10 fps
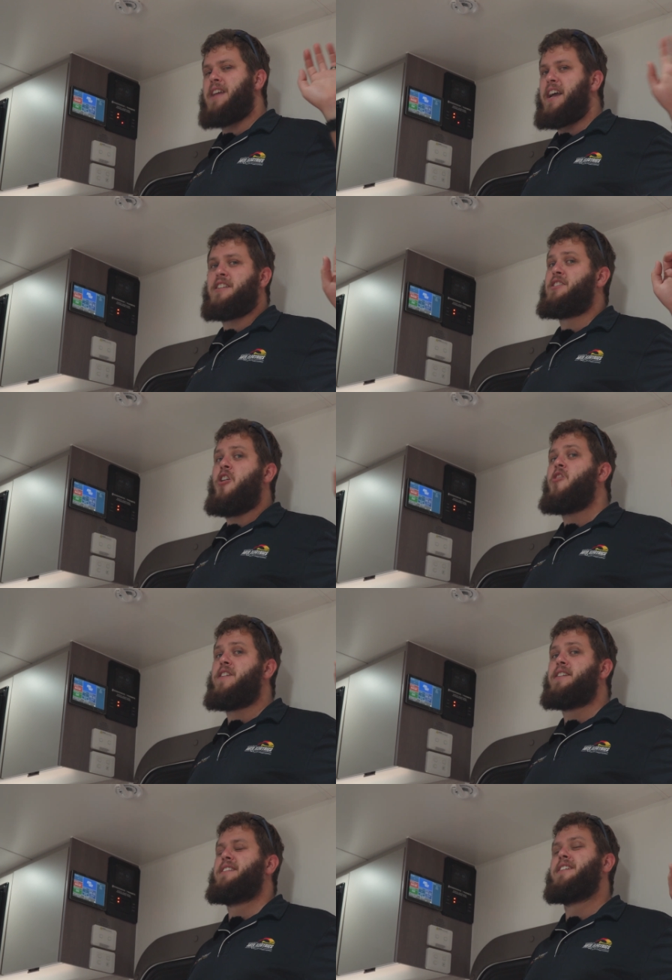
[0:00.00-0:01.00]
actually turn
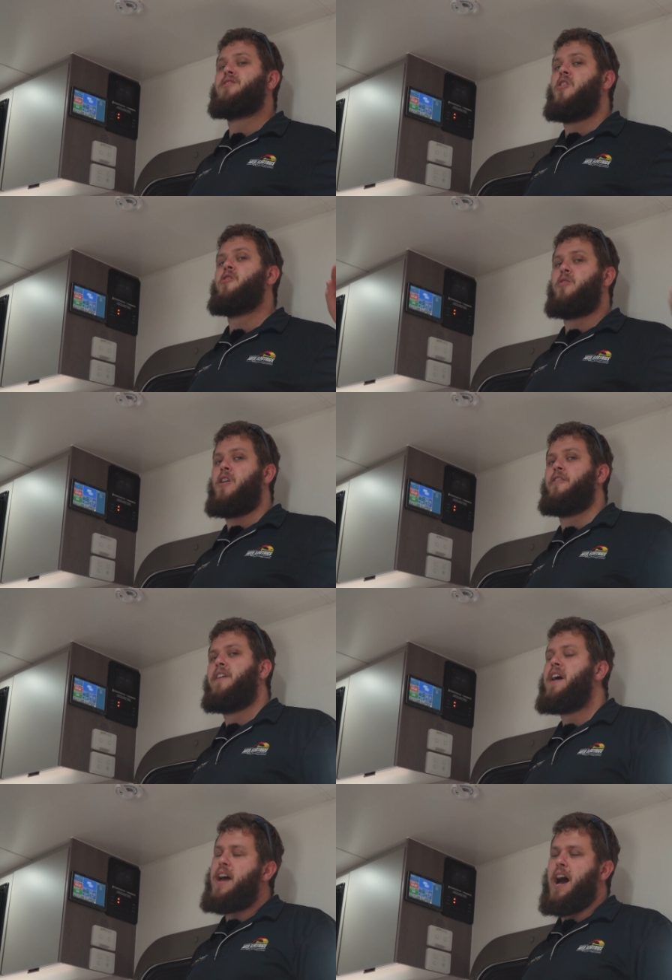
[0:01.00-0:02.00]
these things on or off.
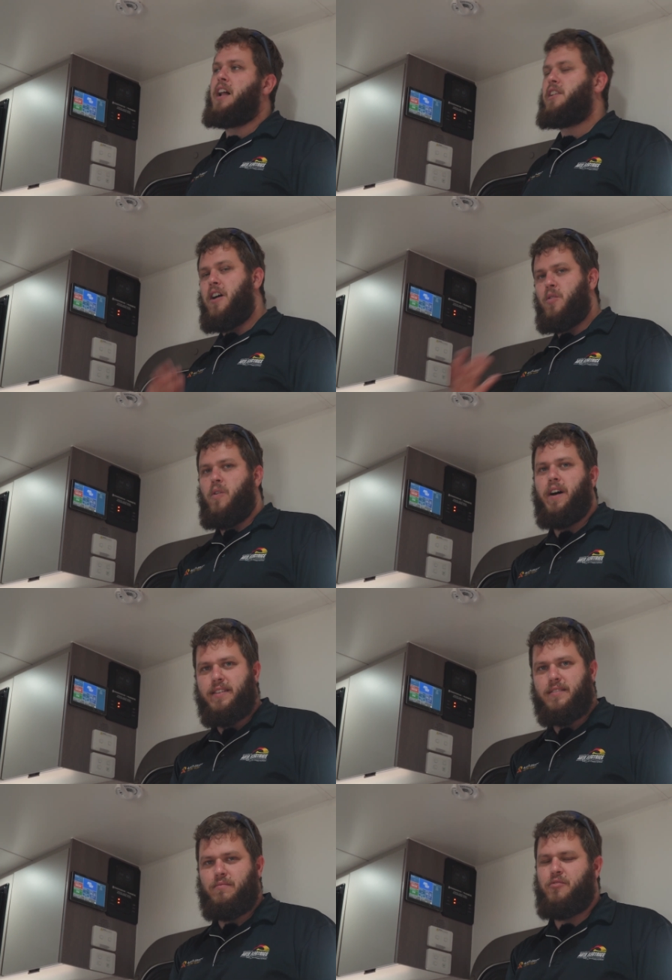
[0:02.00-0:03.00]
Uh,
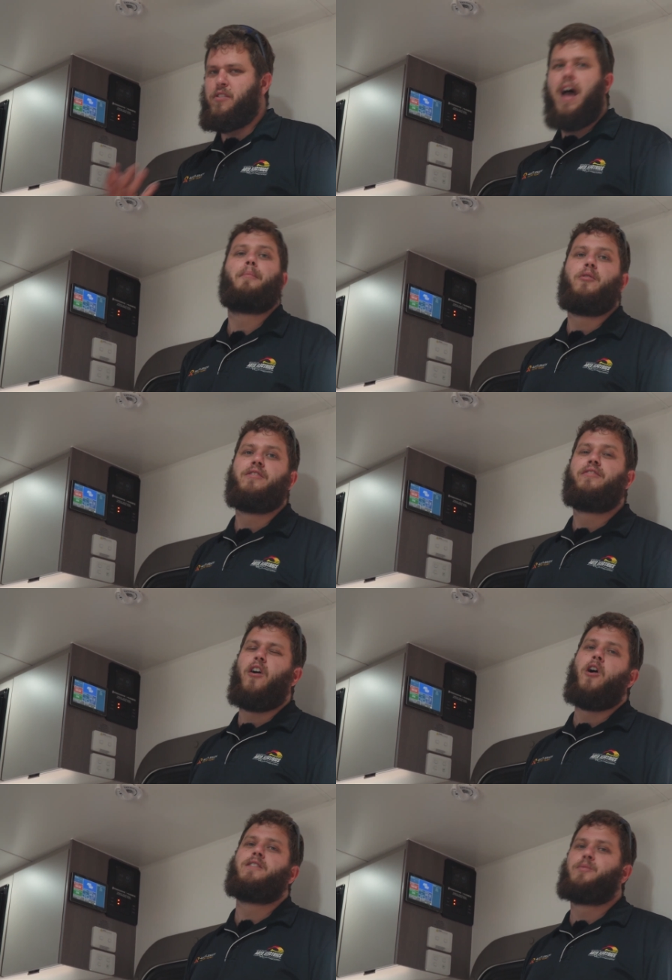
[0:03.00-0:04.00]
likewise, through the app on your
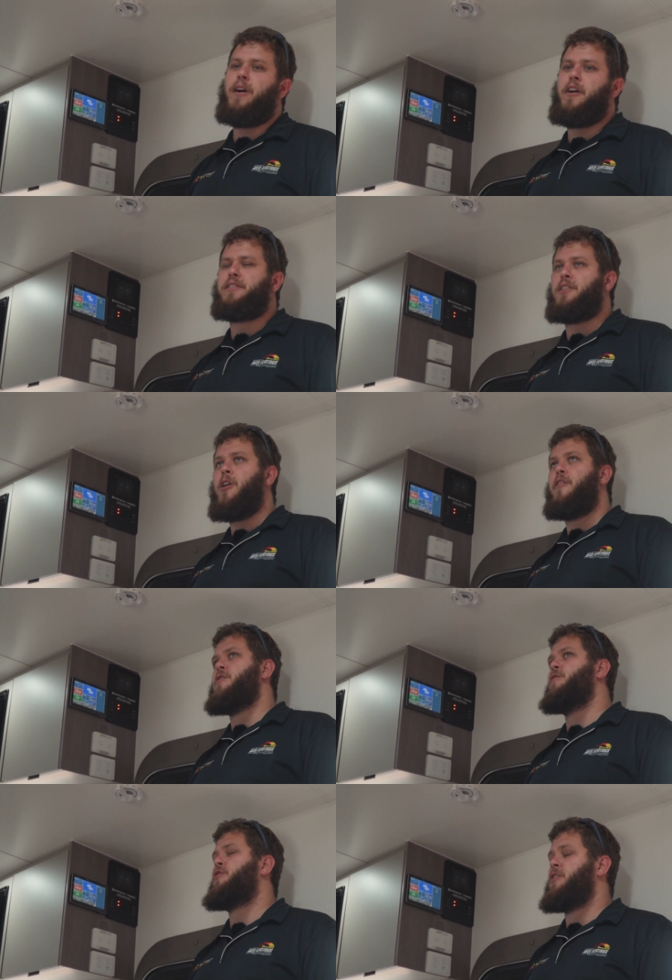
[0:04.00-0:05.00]
phone as well. So if
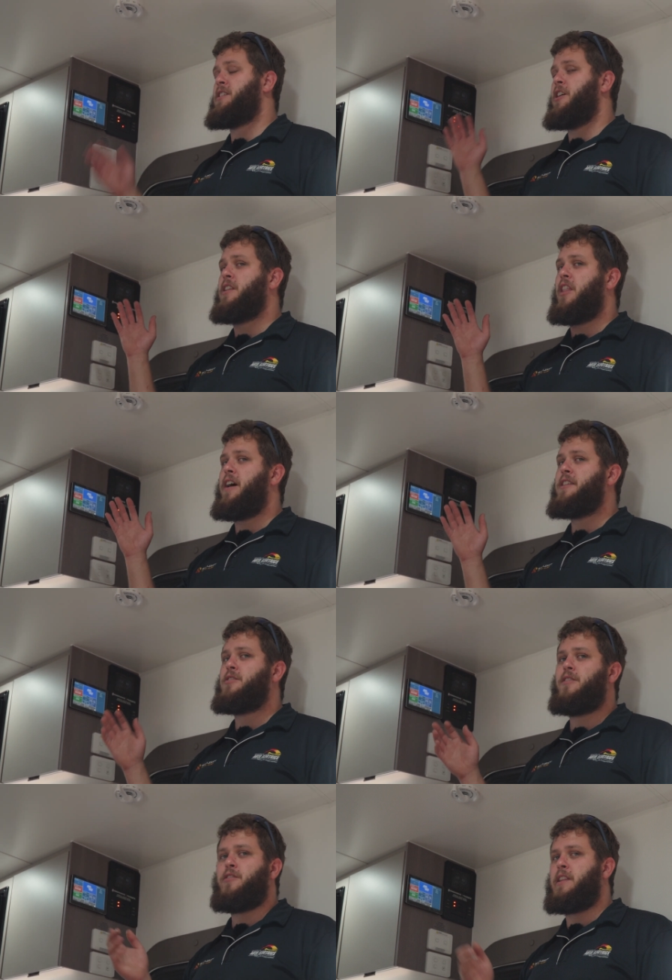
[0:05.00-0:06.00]
you've got to turn the lights
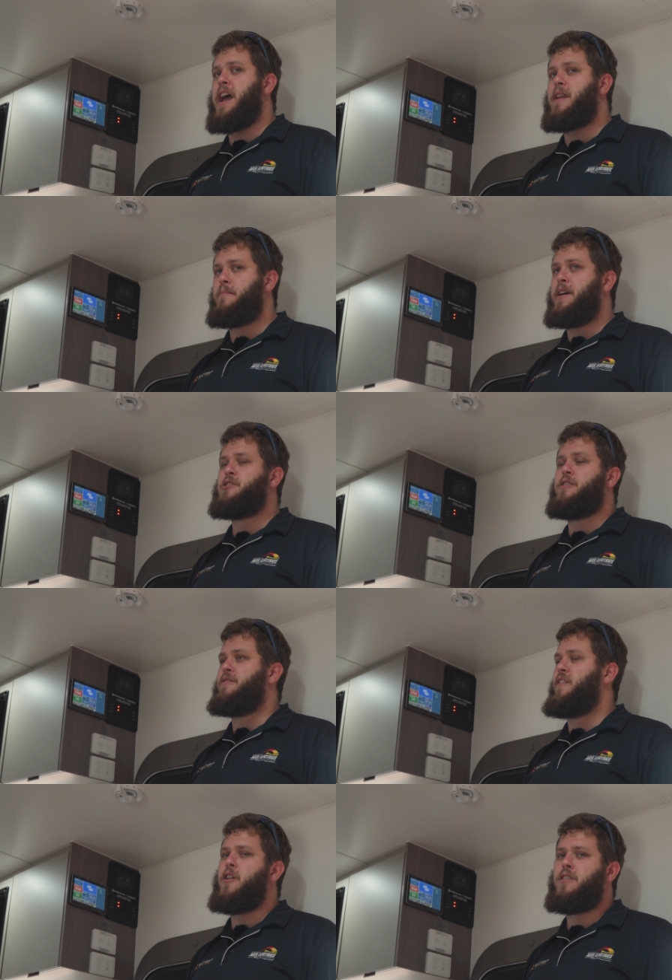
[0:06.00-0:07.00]
off, you're laying in bed, you've got your
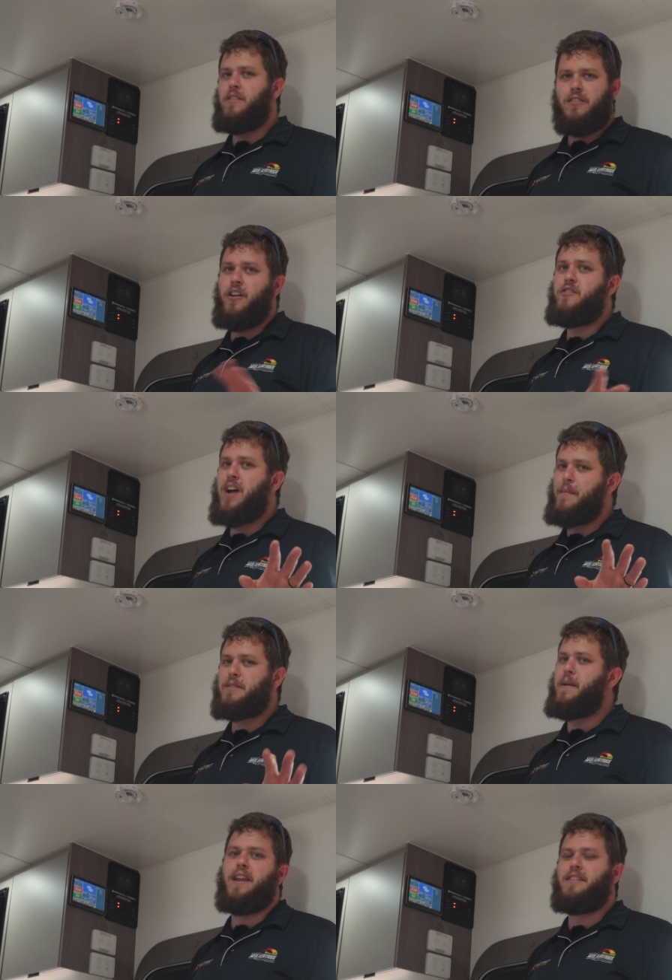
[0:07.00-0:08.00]
phone, no
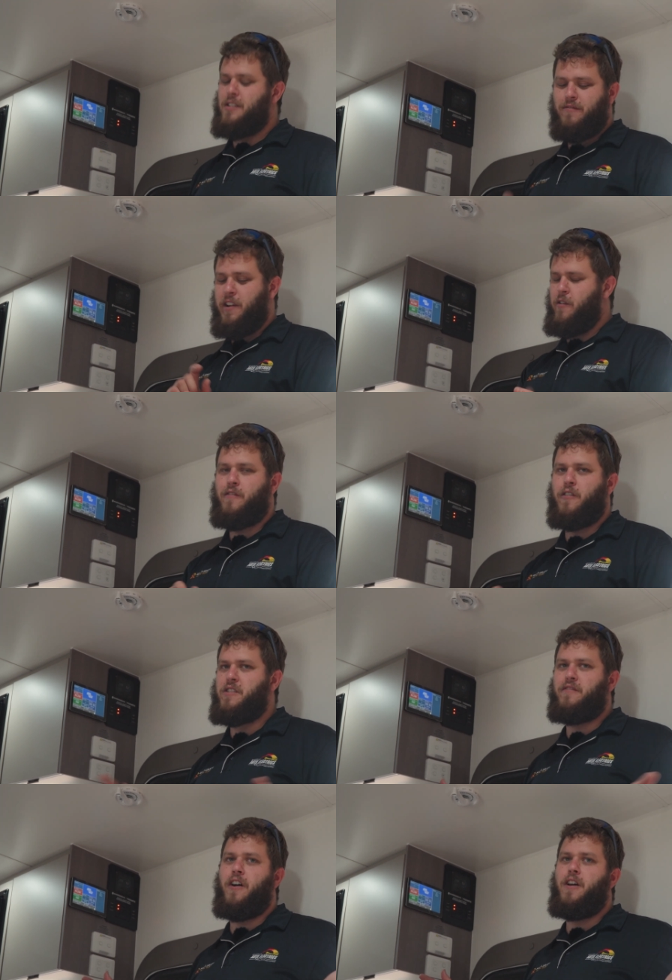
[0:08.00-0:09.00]
dramas, mate. Just flick her off on
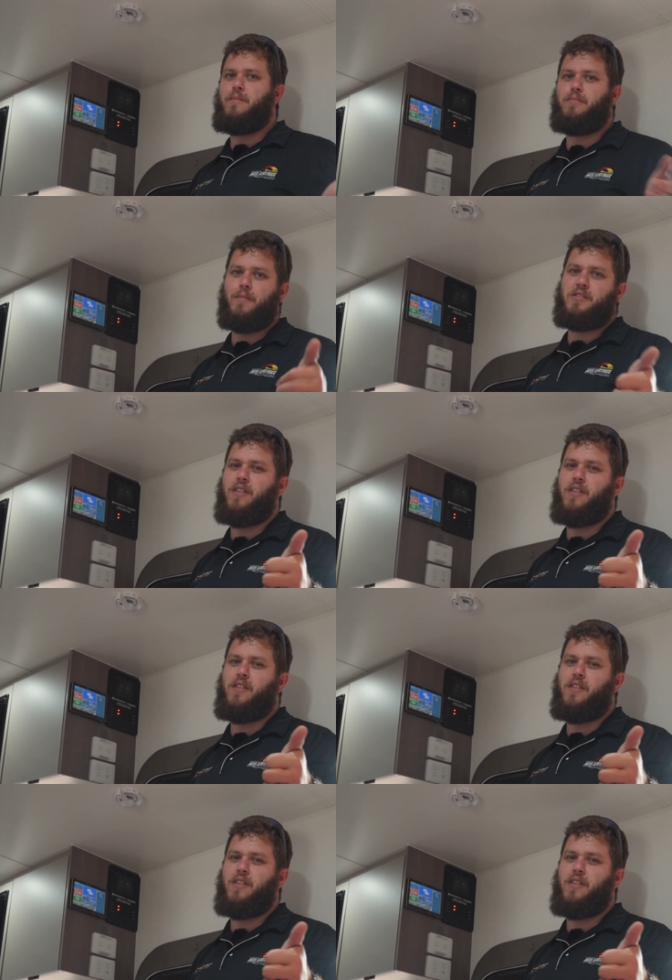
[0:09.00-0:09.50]
your phone, Bob's your